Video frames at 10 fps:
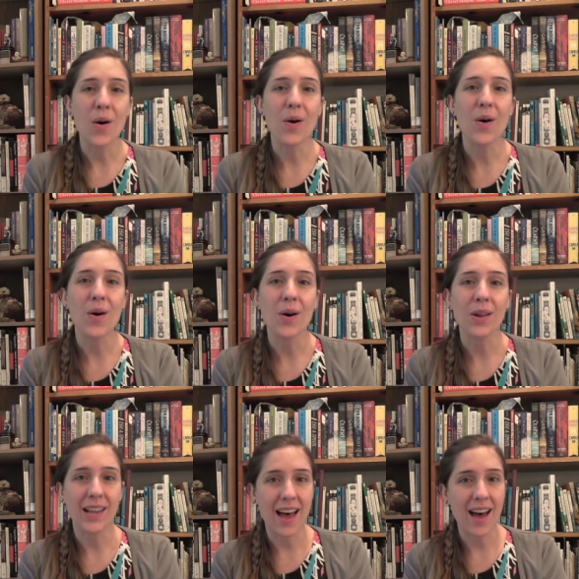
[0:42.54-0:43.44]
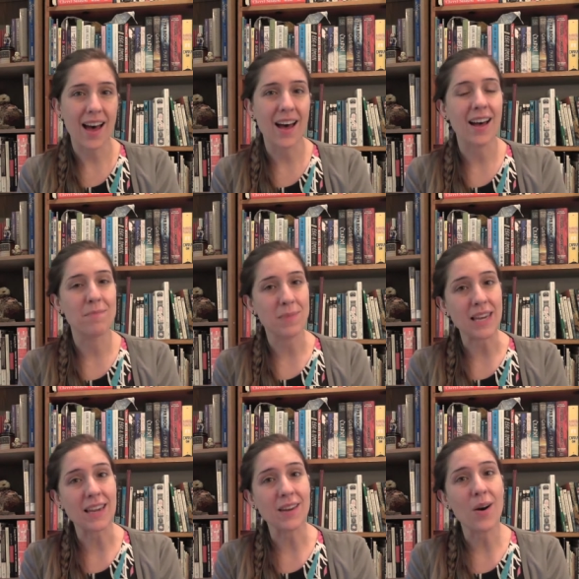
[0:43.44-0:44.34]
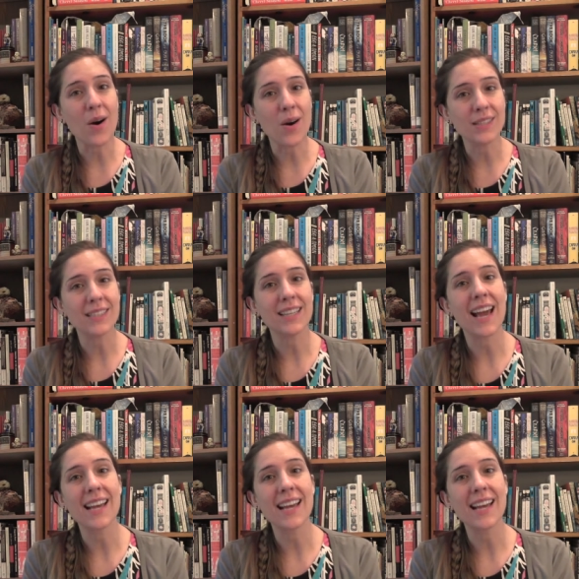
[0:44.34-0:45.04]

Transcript: hola amigos.